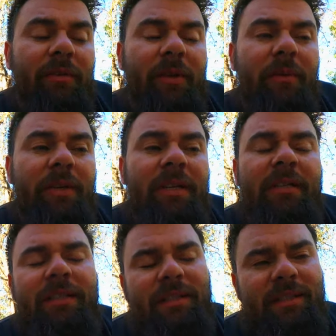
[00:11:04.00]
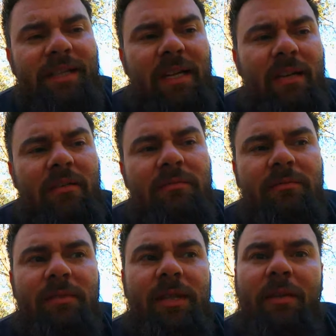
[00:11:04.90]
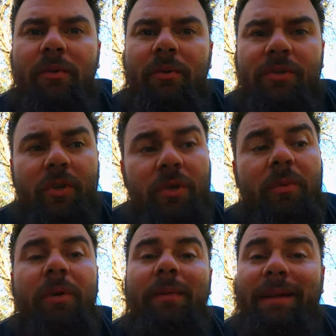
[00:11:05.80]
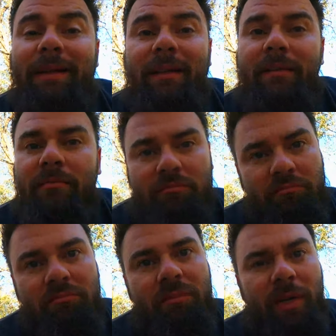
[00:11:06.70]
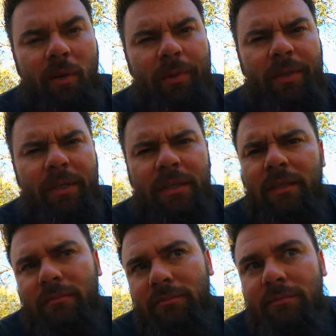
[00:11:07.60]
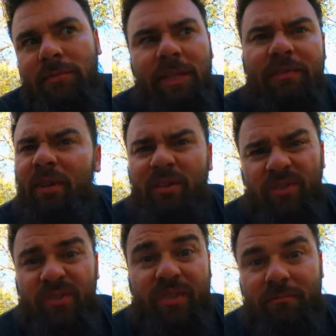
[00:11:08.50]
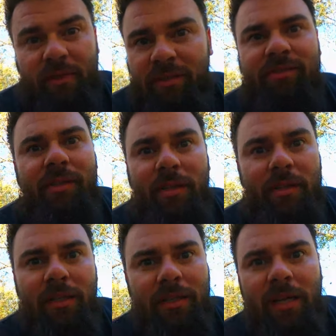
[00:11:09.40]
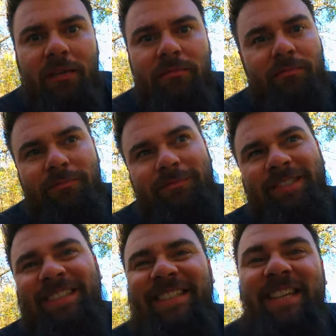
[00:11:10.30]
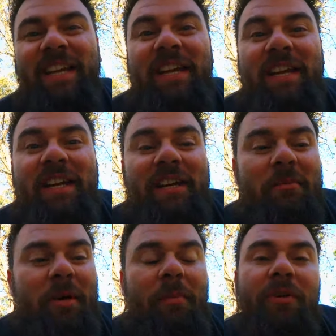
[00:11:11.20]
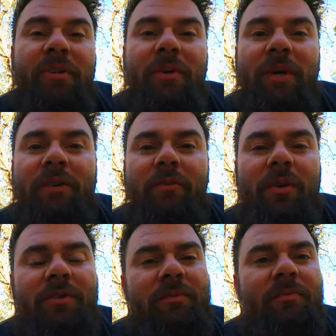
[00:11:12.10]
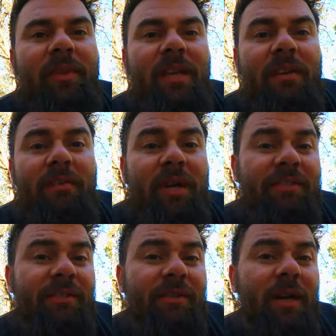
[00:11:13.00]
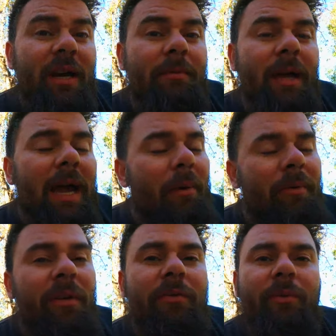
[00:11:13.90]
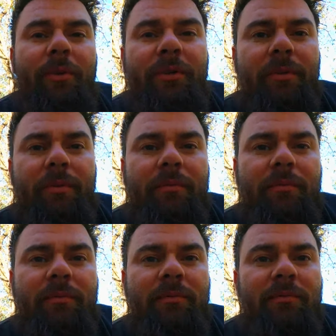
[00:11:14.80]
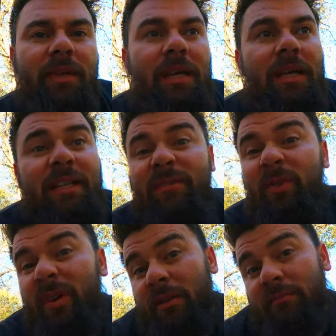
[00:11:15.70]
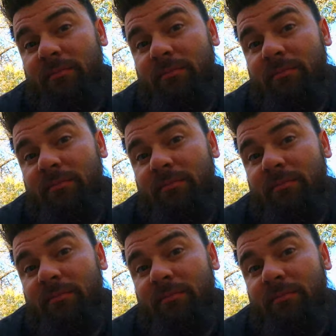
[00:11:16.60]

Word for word: everything we need get this out and then we're gonna show you putting it back together I hope we get it out if not you'll see us not getting it out but I appreciate you guys watching. If you haven't subscribed, I would love for you to. It's free.